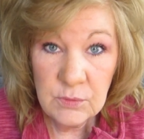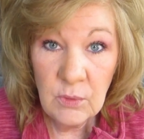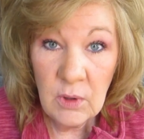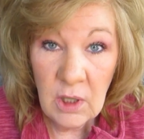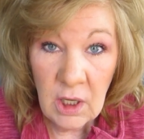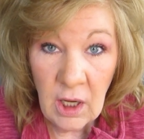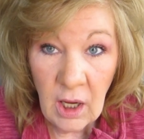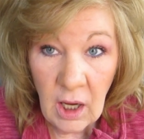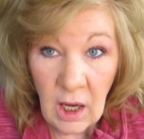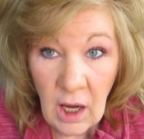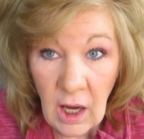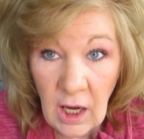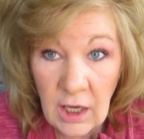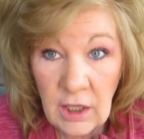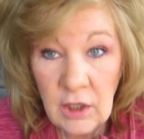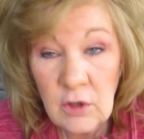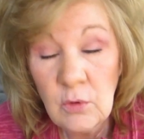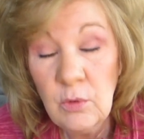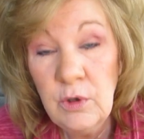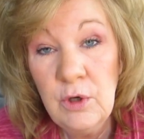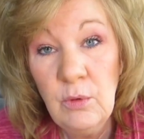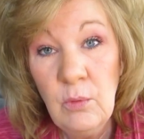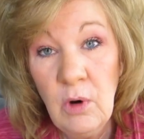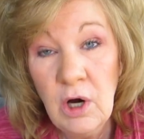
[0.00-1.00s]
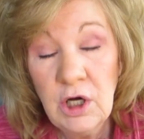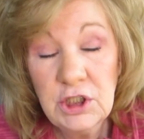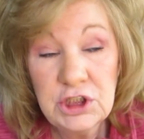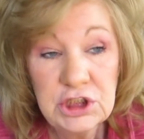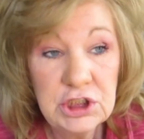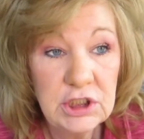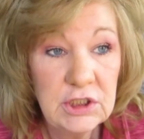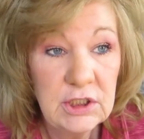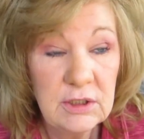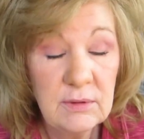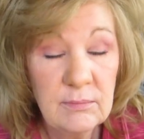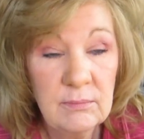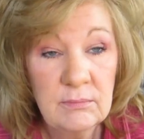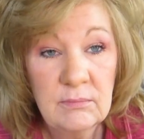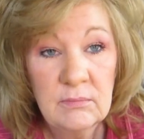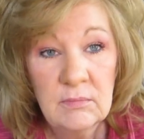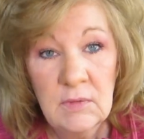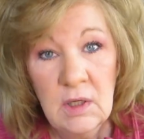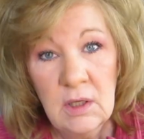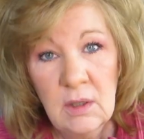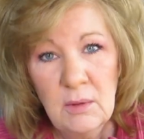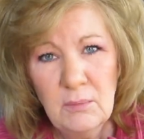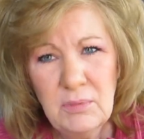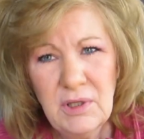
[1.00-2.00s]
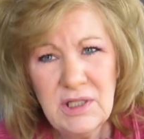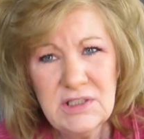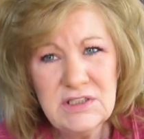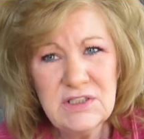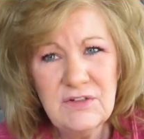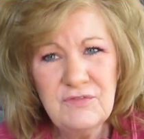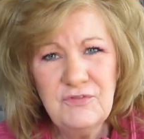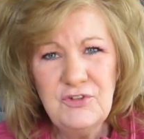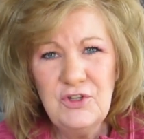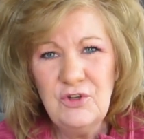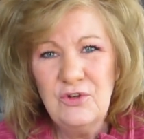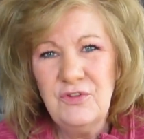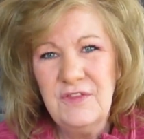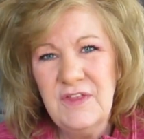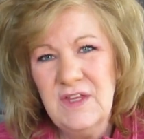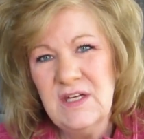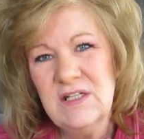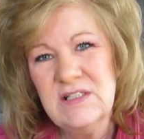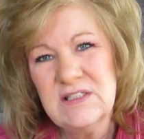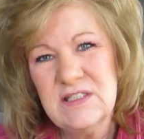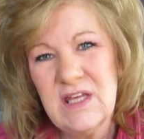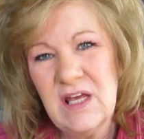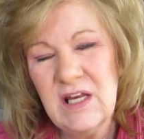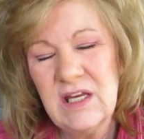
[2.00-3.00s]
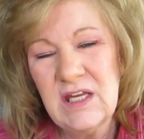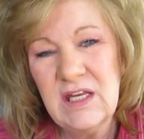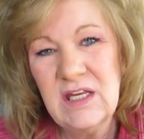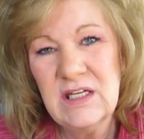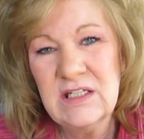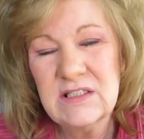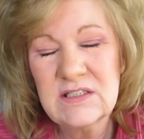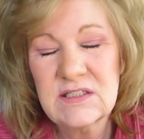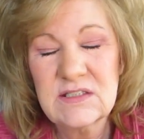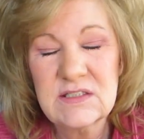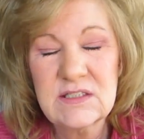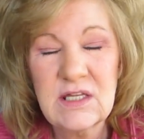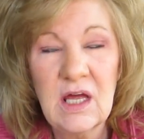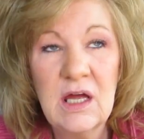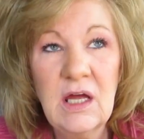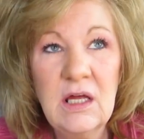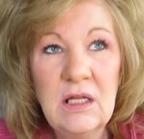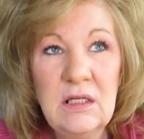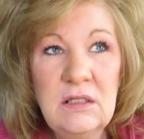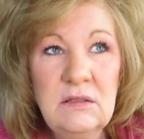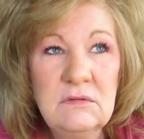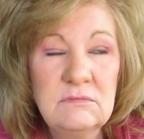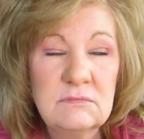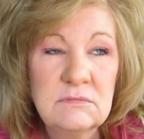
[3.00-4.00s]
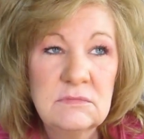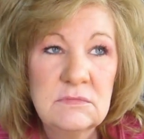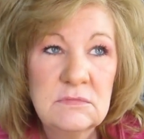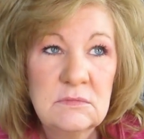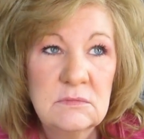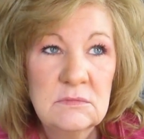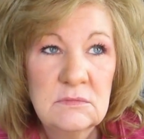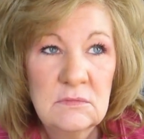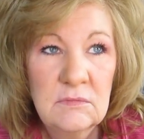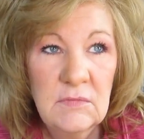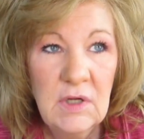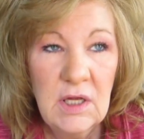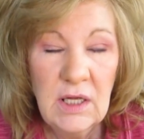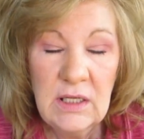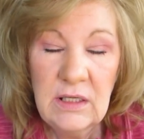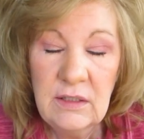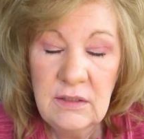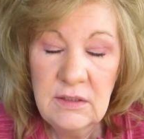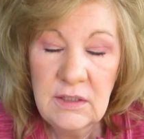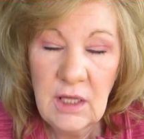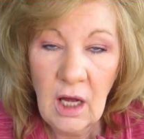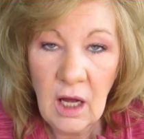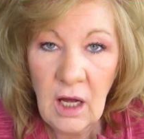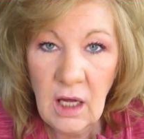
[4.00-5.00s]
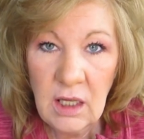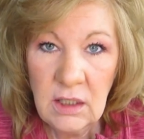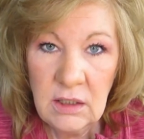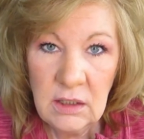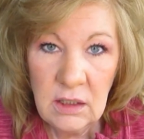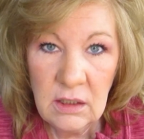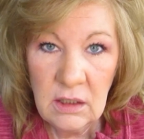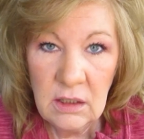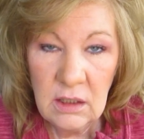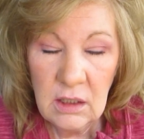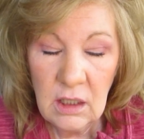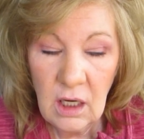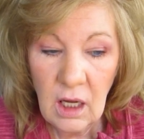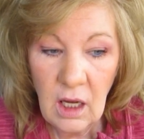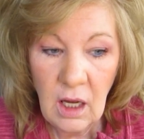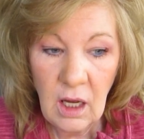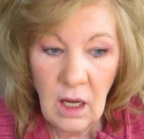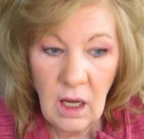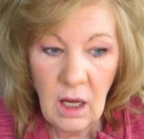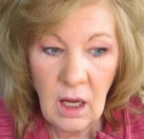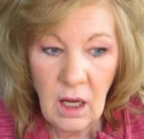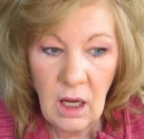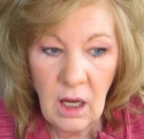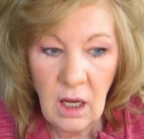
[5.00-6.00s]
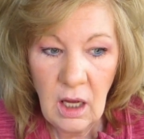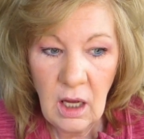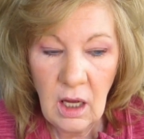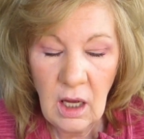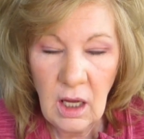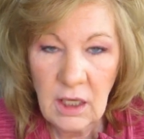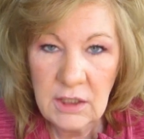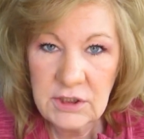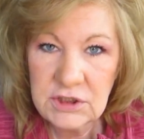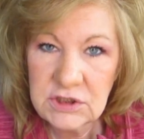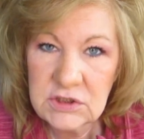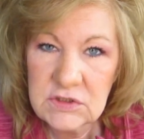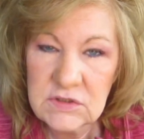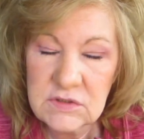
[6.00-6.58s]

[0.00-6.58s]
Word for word: why I quit watching him. Plus a few things that he has said and done, I